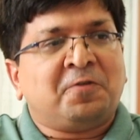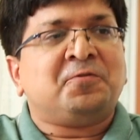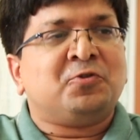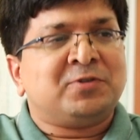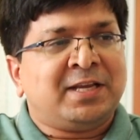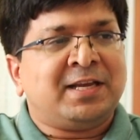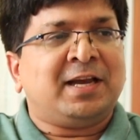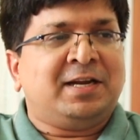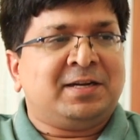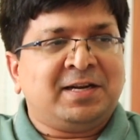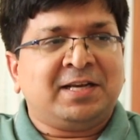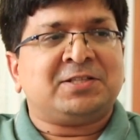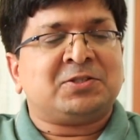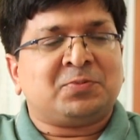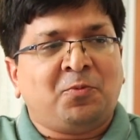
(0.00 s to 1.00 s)
off using
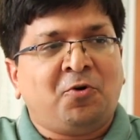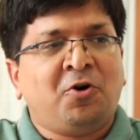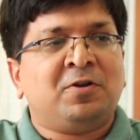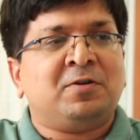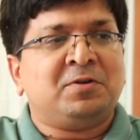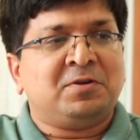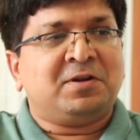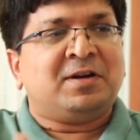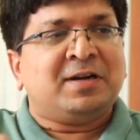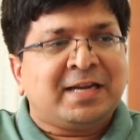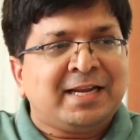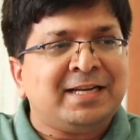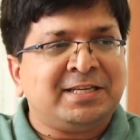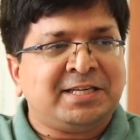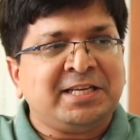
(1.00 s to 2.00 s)
it as a small
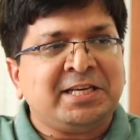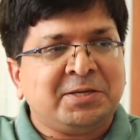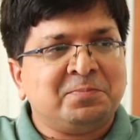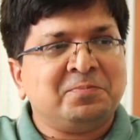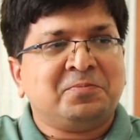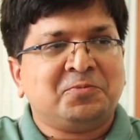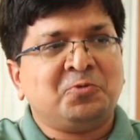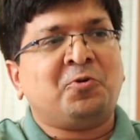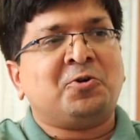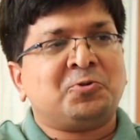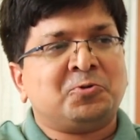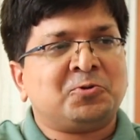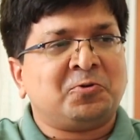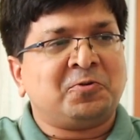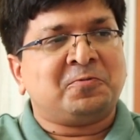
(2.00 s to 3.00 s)
lean team. You want
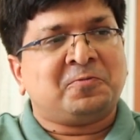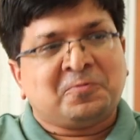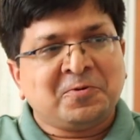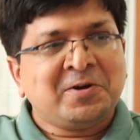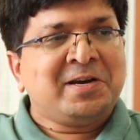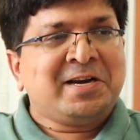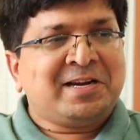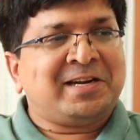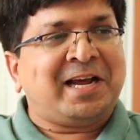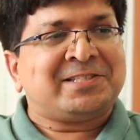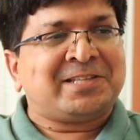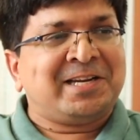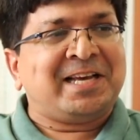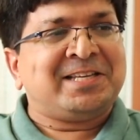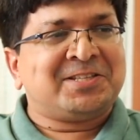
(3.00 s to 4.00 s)
to sort of
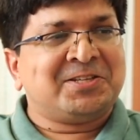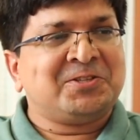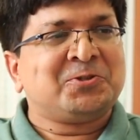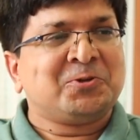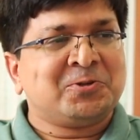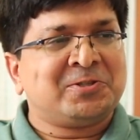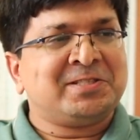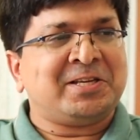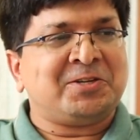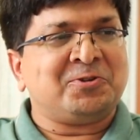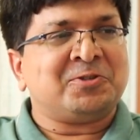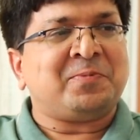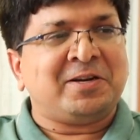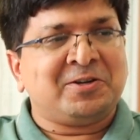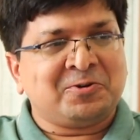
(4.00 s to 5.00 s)
rationalize the resources that
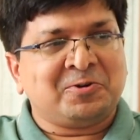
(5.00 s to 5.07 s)
you spend